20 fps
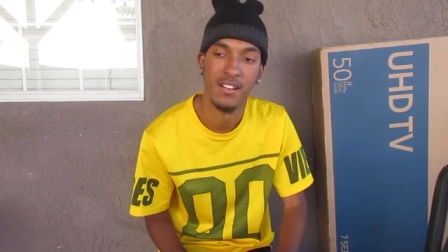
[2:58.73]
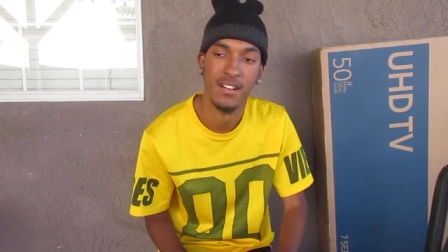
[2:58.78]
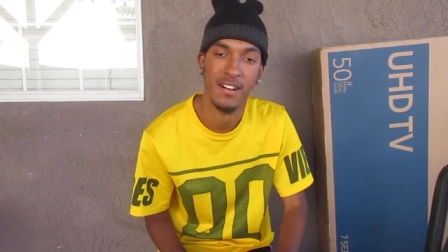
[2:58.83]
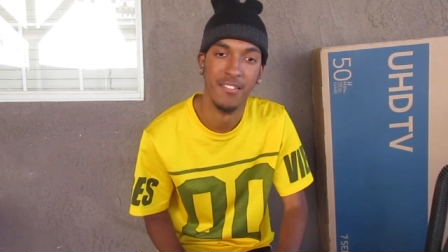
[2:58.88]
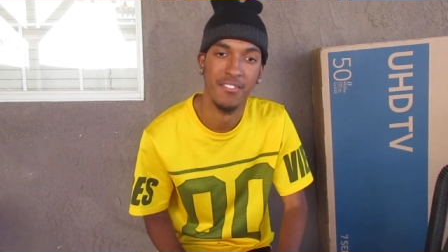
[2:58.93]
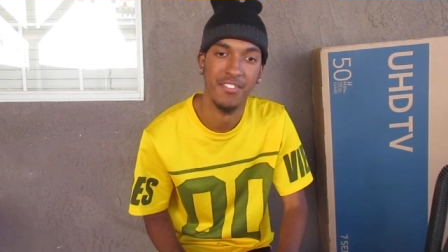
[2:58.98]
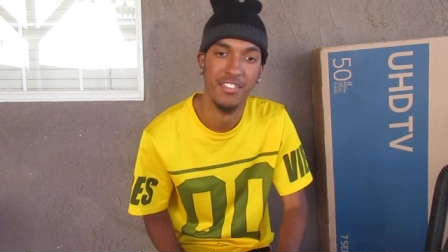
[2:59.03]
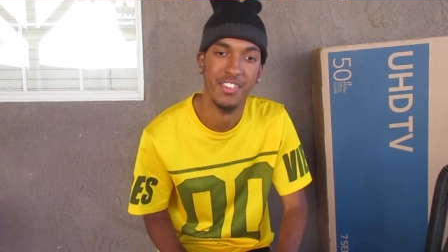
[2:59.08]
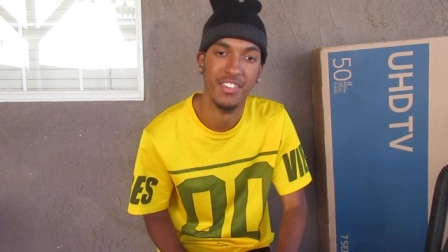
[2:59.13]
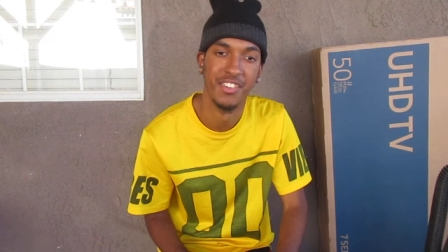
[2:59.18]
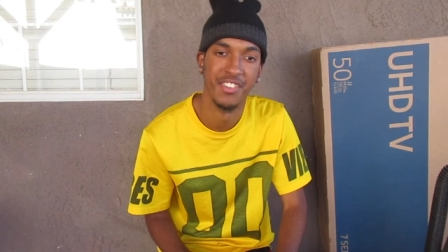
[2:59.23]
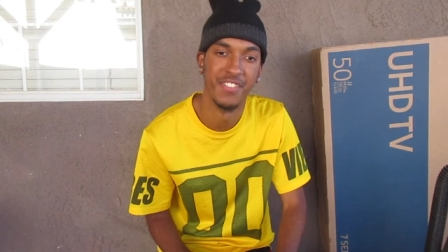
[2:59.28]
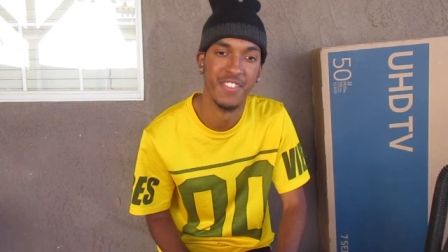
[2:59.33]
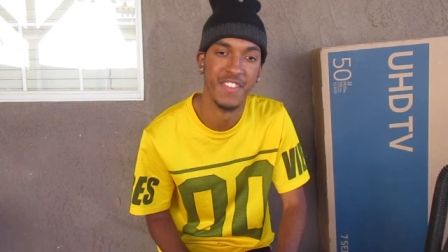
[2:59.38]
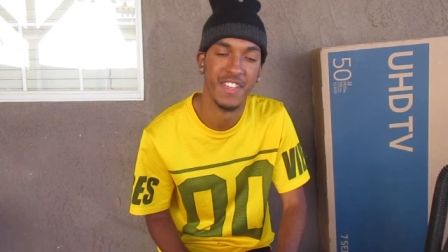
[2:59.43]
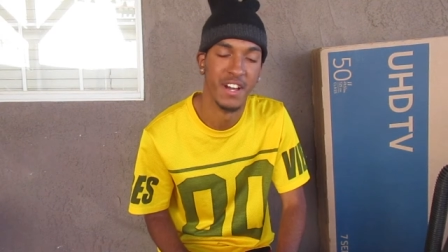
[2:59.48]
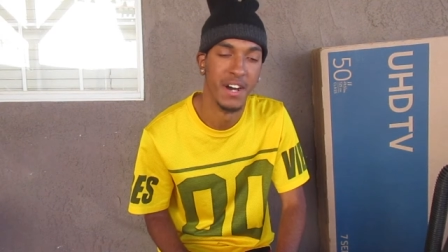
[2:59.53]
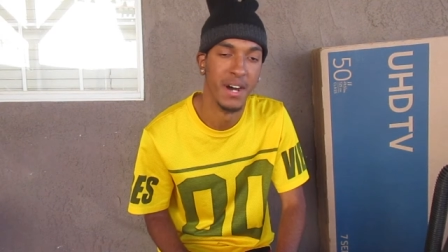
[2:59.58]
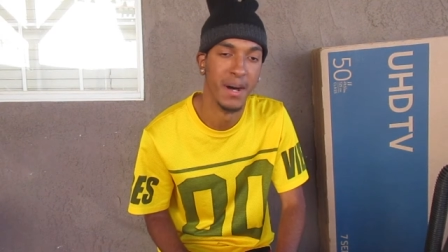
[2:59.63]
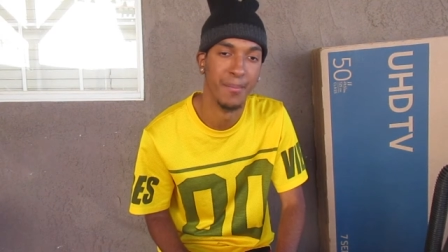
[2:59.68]
of just
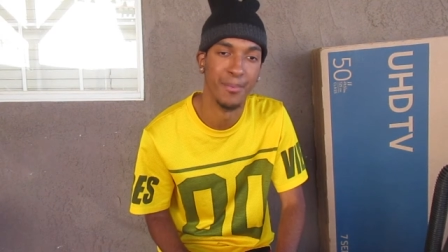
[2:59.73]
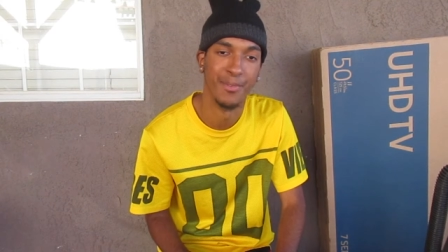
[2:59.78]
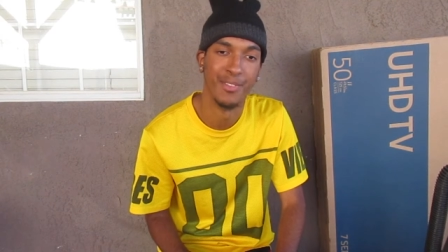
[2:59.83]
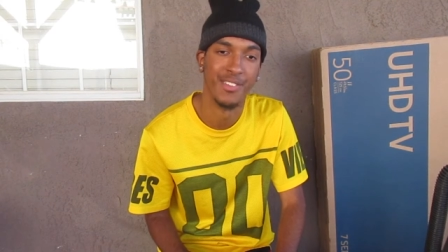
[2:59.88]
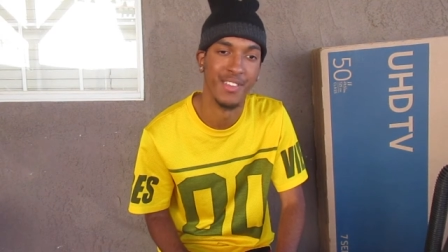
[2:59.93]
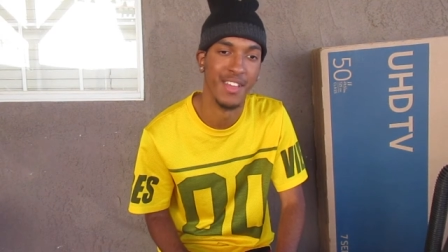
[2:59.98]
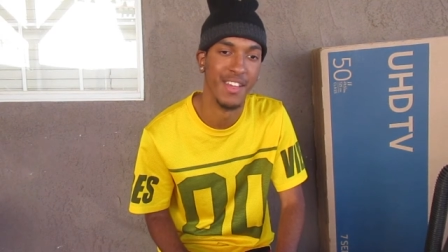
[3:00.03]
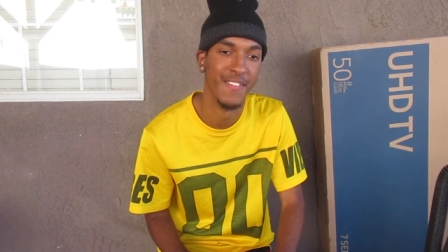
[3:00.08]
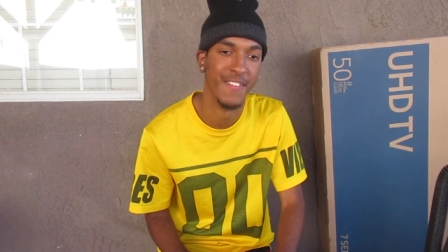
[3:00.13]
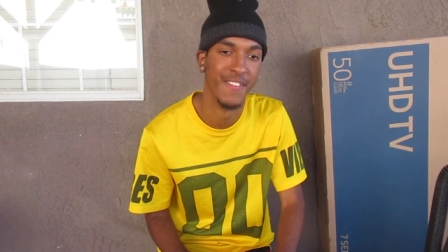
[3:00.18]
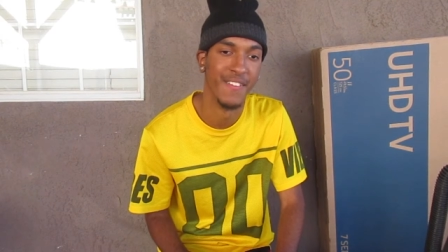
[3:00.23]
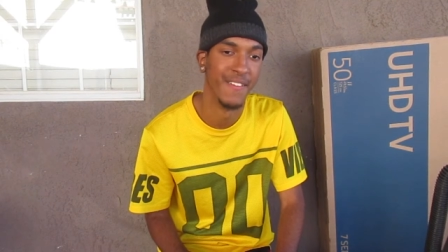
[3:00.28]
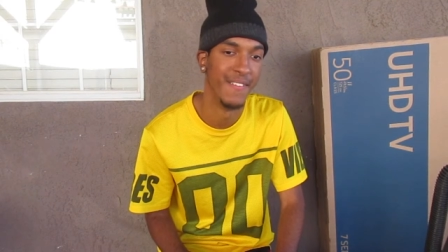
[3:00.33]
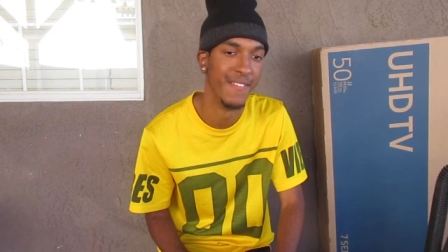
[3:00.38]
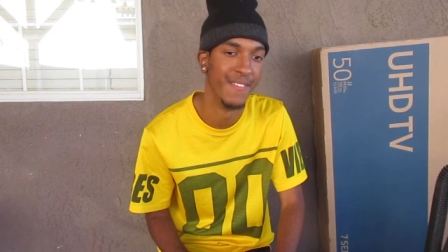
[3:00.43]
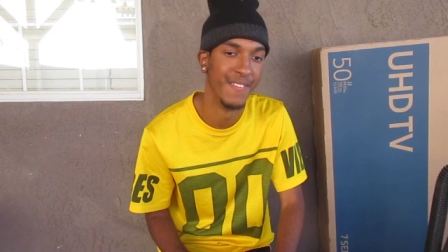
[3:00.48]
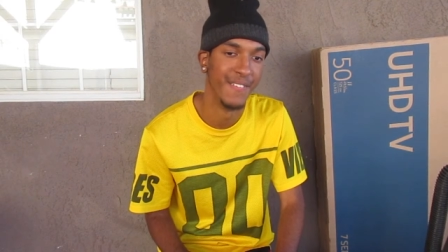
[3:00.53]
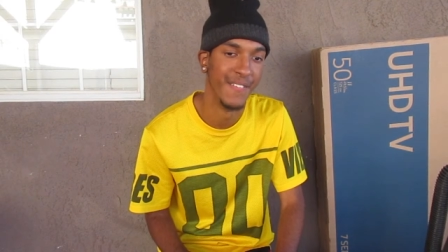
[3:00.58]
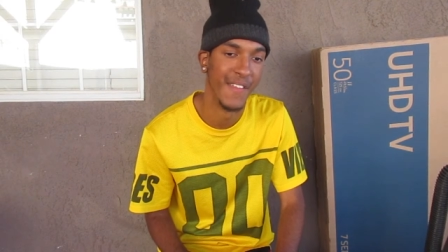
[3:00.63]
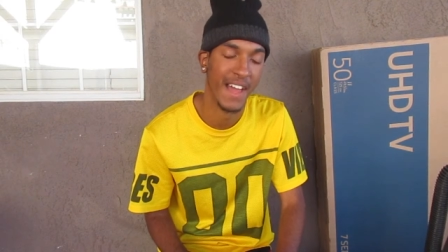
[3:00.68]
the ups and,
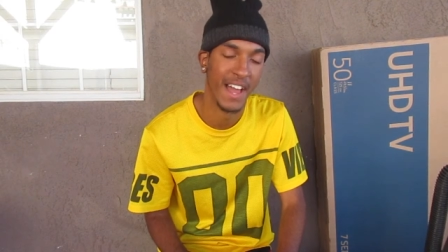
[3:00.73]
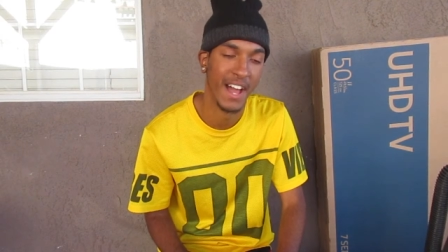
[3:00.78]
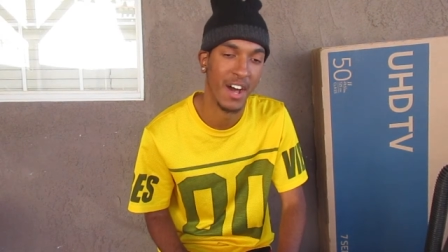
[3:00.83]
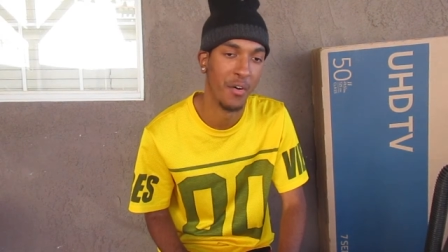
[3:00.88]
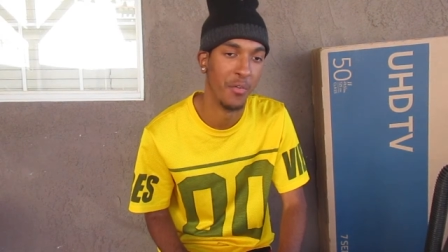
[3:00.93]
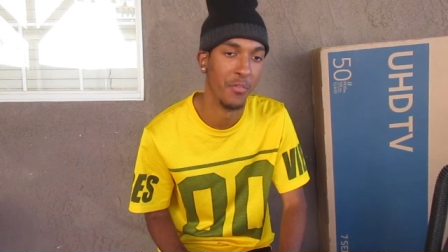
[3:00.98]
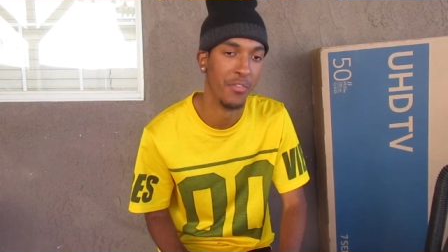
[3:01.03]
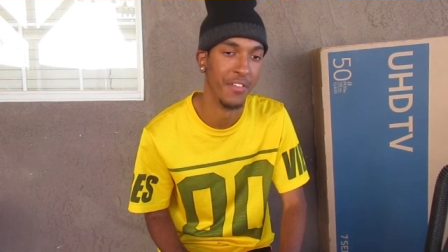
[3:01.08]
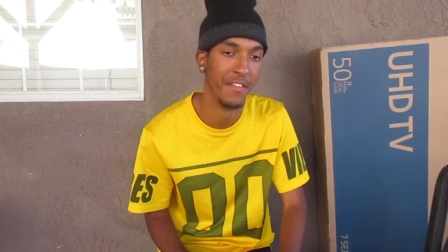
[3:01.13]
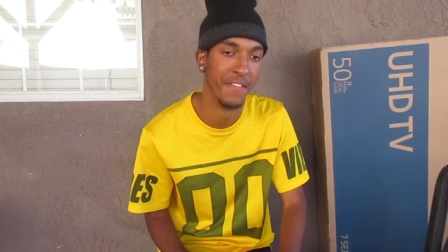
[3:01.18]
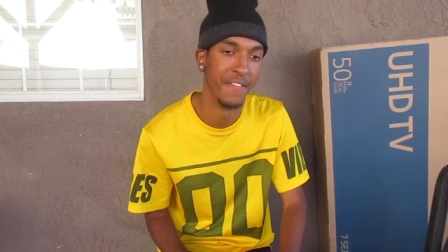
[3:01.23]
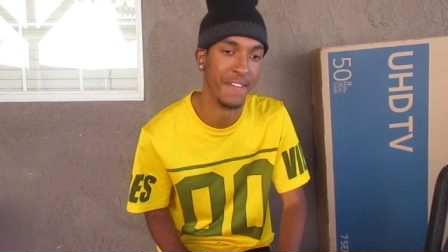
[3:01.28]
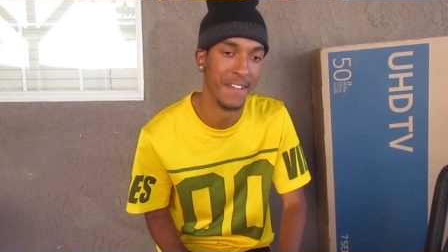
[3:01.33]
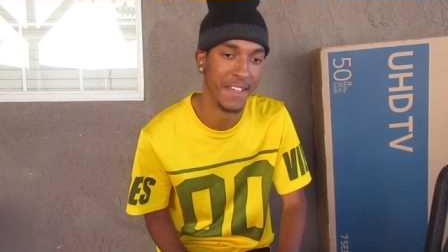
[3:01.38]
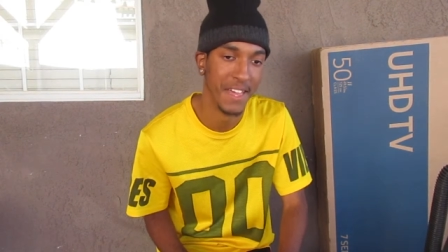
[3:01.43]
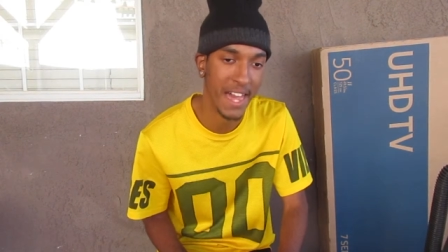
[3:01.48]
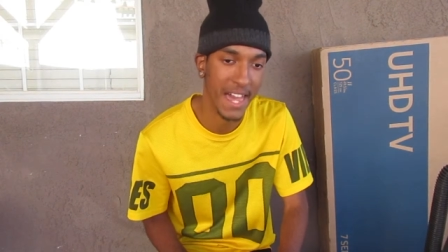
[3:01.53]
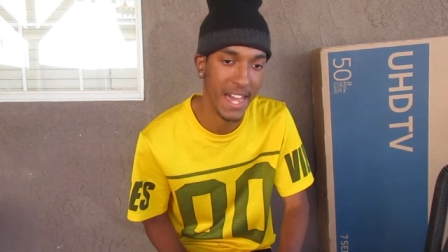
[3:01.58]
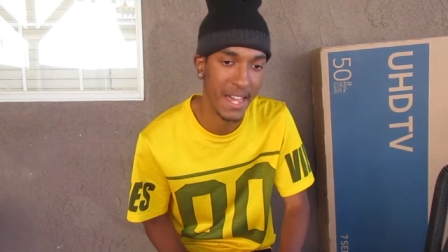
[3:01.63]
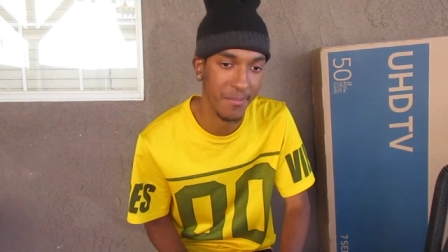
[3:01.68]
and downs in the
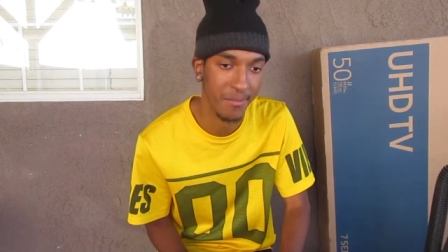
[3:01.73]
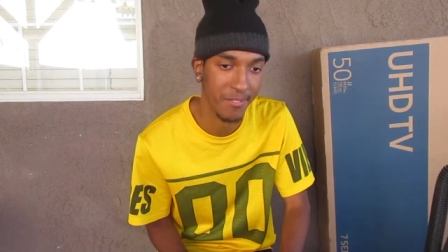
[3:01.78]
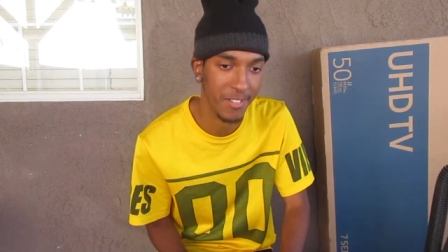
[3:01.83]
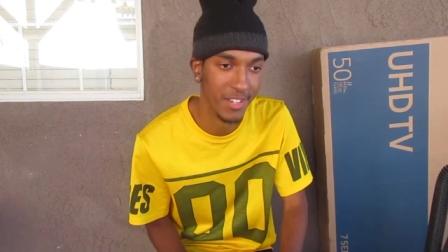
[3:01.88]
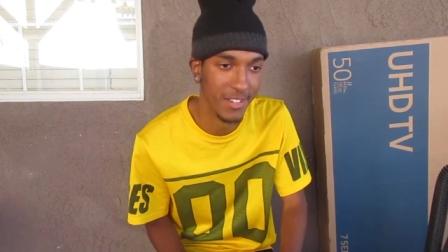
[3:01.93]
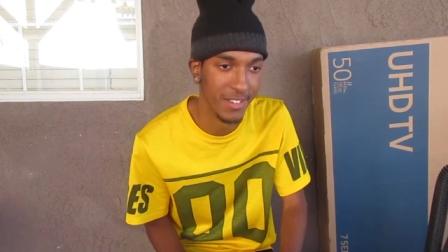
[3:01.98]
game